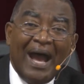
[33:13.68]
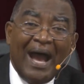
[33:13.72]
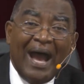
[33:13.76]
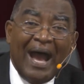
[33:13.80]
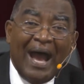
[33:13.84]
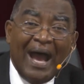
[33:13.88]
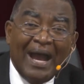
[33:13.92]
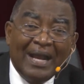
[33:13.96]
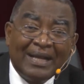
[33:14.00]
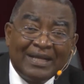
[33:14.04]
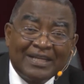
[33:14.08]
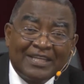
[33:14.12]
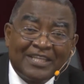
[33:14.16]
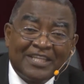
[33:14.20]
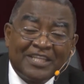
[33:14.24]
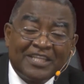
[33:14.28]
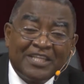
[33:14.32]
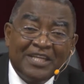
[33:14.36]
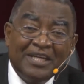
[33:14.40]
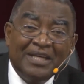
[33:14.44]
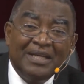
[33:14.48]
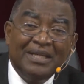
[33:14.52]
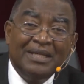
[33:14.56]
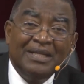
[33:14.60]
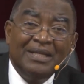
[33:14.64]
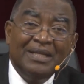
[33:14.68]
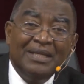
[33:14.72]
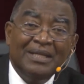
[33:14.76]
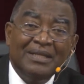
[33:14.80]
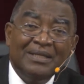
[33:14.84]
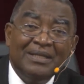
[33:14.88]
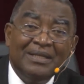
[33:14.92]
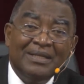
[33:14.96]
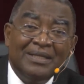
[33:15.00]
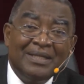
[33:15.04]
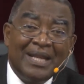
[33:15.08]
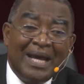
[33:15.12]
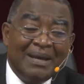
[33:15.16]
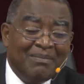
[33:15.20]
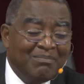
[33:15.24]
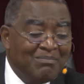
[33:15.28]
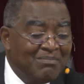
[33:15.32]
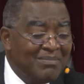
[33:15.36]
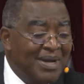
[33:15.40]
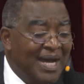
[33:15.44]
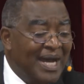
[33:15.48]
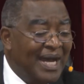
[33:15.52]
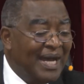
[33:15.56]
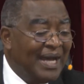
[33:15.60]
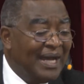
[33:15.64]
action
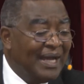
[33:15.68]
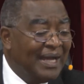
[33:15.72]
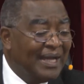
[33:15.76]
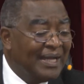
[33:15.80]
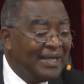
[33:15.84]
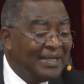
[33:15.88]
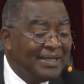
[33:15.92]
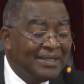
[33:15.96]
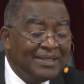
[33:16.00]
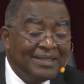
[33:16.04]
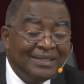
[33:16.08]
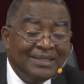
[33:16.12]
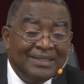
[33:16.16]
number